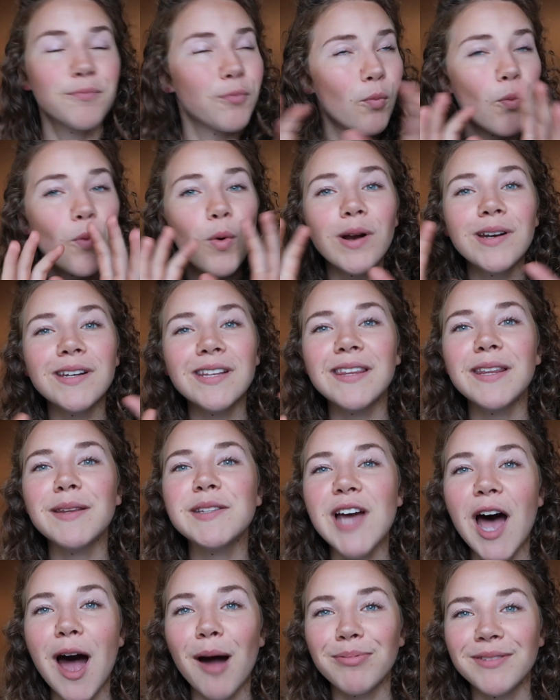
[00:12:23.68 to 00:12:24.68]
one of the
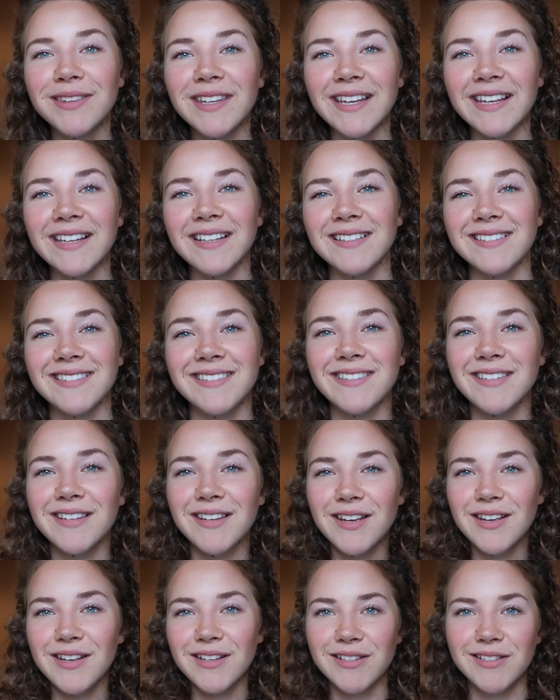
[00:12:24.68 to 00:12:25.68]
top things.
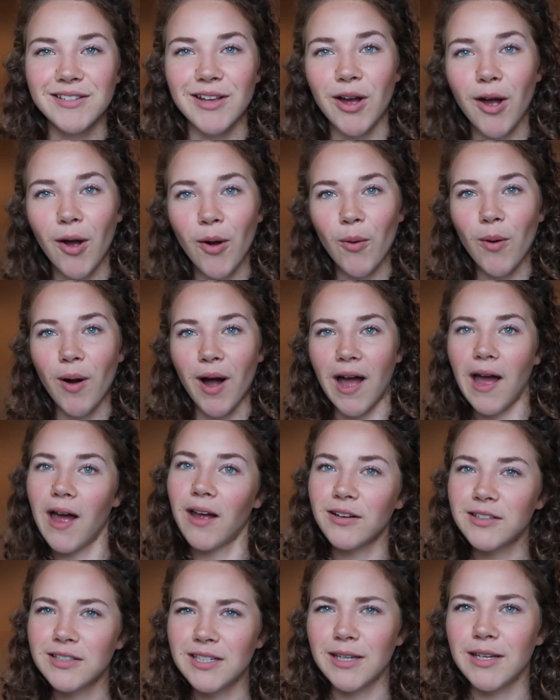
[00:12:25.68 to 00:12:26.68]
So
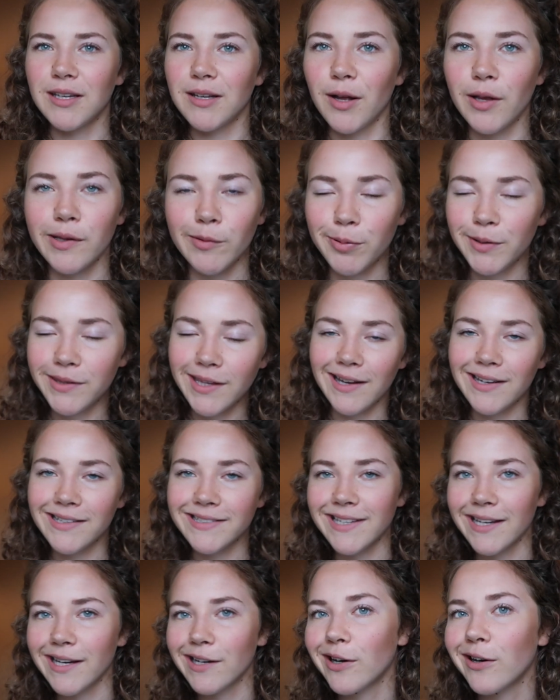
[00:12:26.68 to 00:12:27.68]
actually, I'll put that
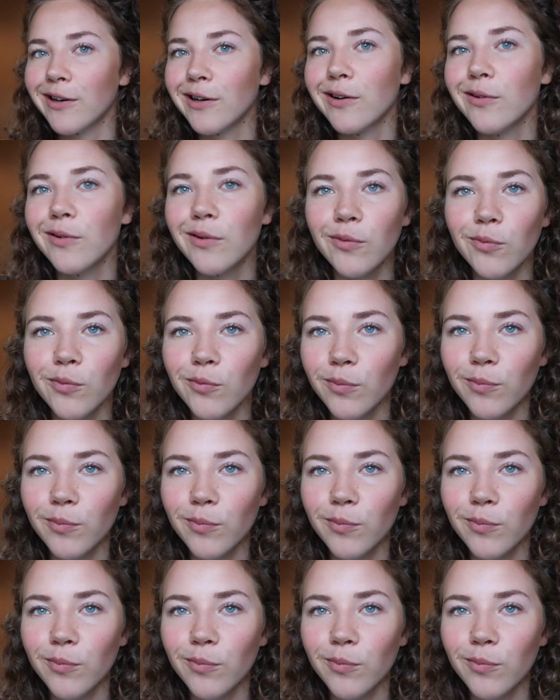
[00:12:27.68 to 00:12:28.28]
as like our